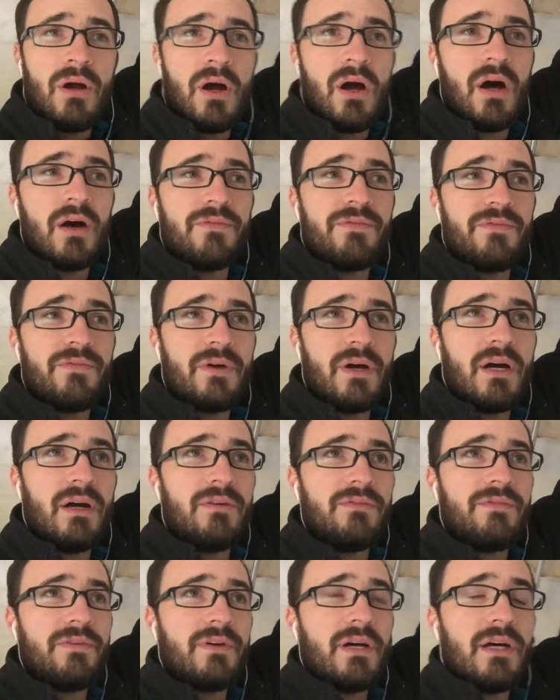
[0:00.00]
off
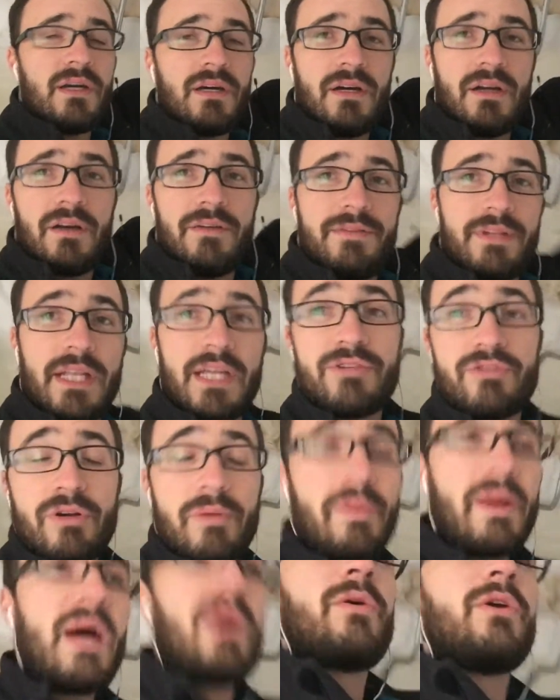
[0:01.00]
of electric
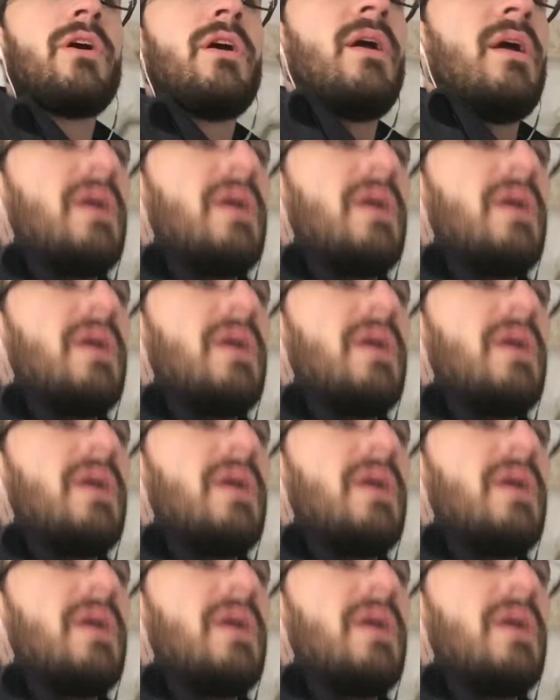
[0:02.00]
power,